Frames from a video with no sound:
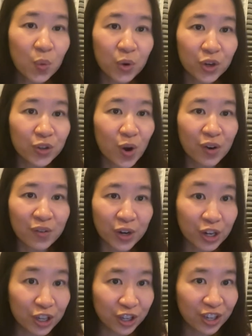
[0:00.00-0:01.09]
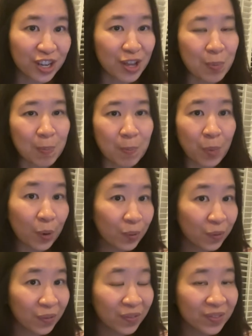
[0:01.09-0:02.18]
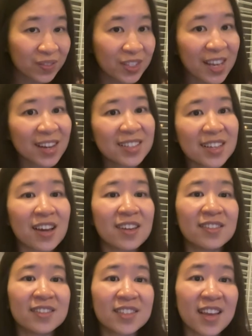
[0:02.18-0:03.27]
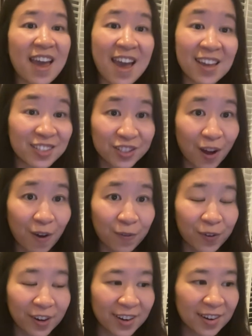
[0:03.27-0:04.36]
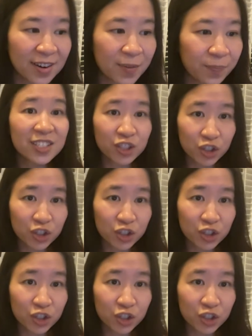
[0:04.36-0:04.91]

where you are very good in both data science and software. This is